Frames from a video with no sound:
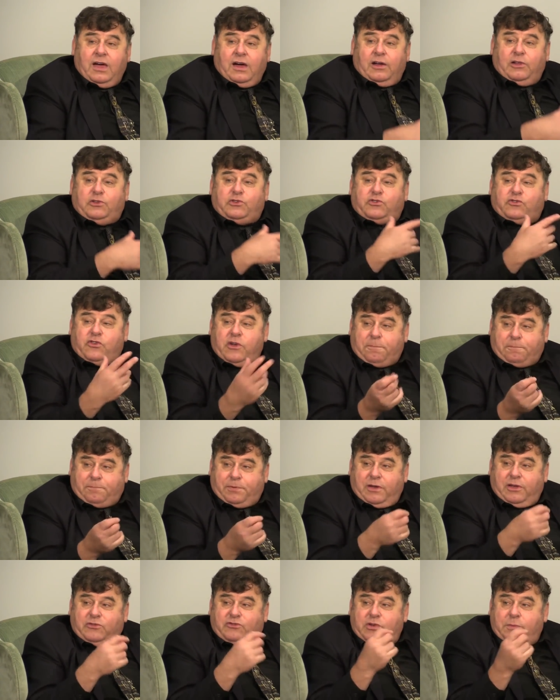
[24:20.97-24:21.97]
a drip,
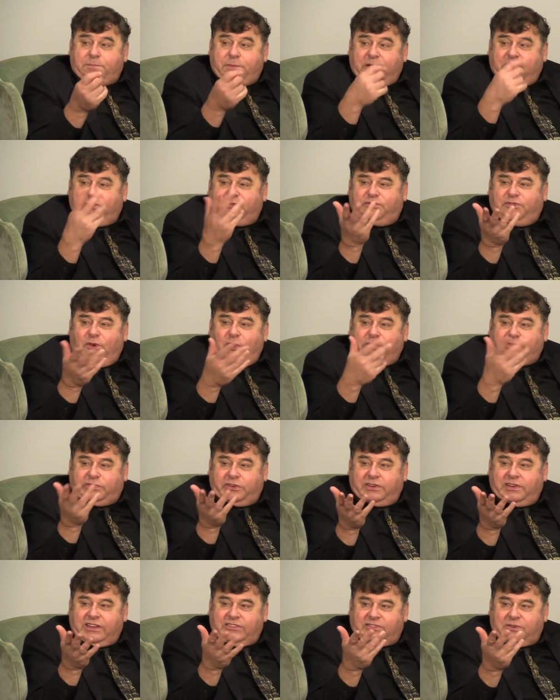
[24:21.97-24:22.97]
a dripping
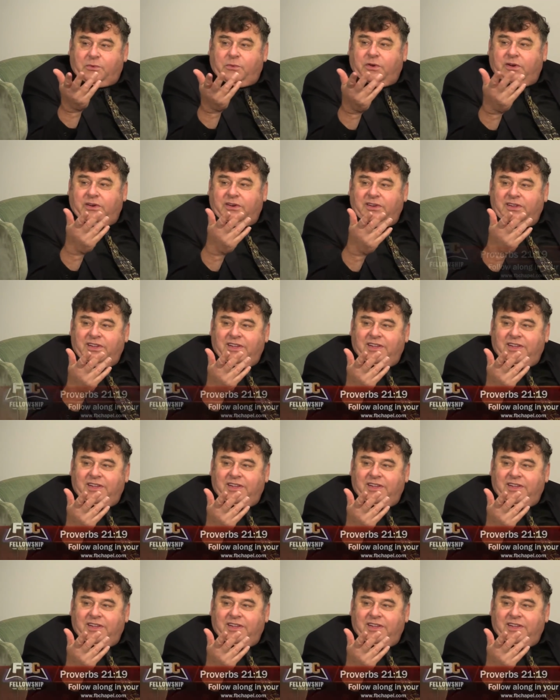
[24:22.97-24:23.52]
faucet, as it were.